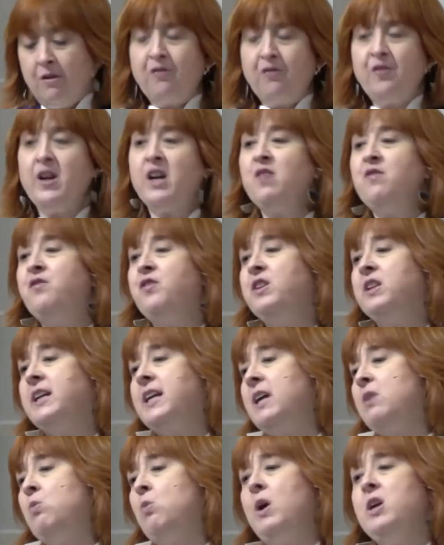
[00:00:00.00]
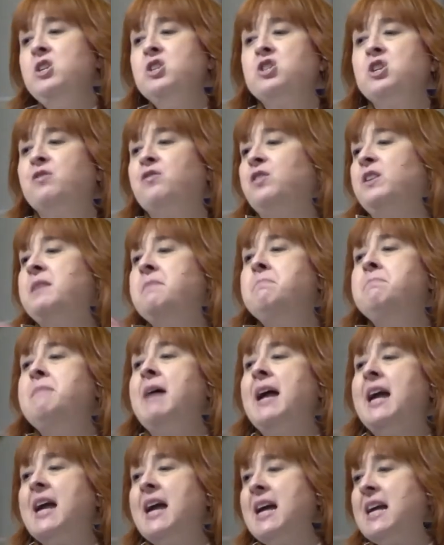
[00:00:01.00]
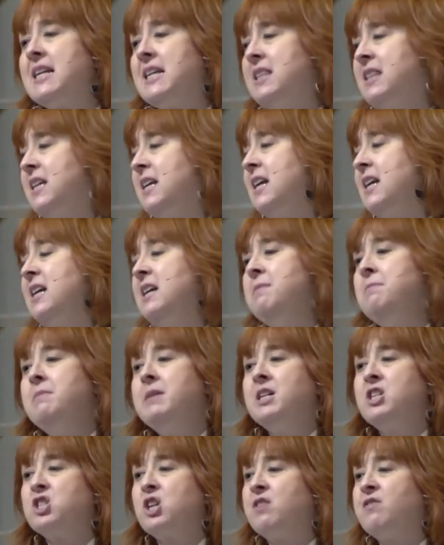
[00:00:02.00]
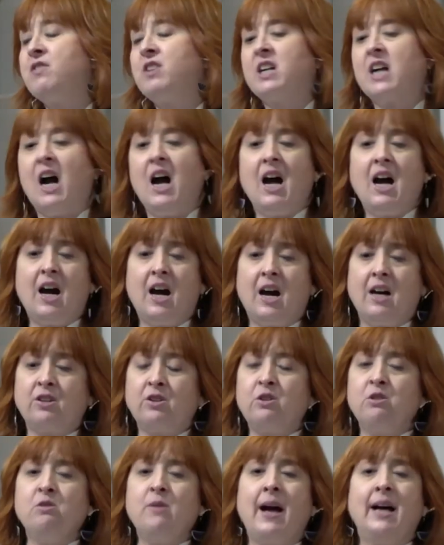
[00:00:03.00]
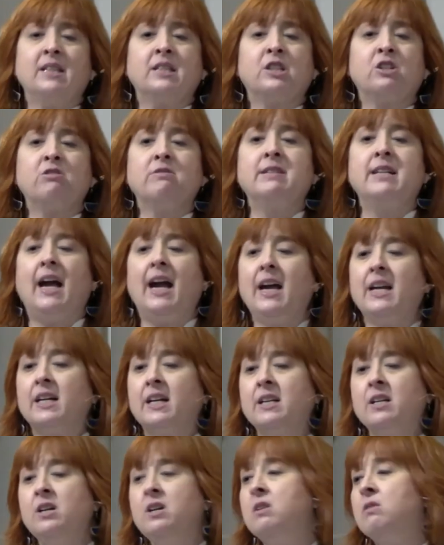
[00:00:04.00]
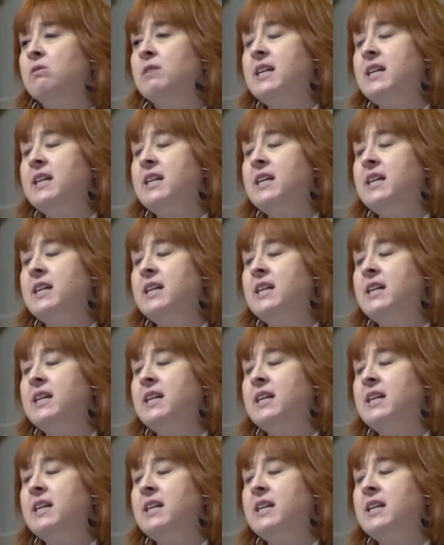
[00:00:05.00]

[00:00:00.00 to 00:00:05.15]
fearfully and wonderfully made in the image of God who has created,